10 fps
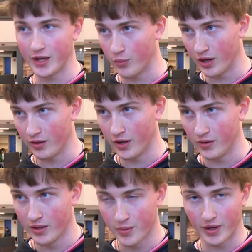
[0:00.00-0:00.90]

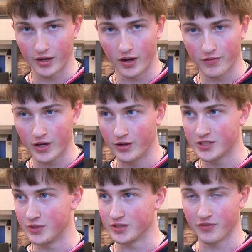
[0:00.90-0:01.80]
Willa, my golf
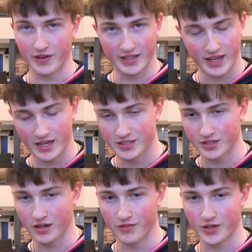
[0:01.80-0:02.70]
coach, he was a
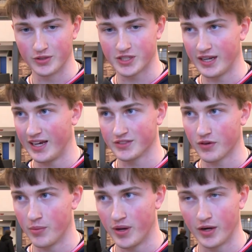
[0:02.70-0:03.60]
fantastic golf coach. Can't ask
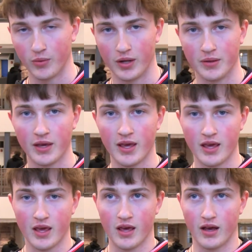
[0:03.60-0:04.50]
for a better
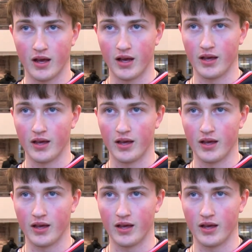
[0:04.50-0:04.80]
one.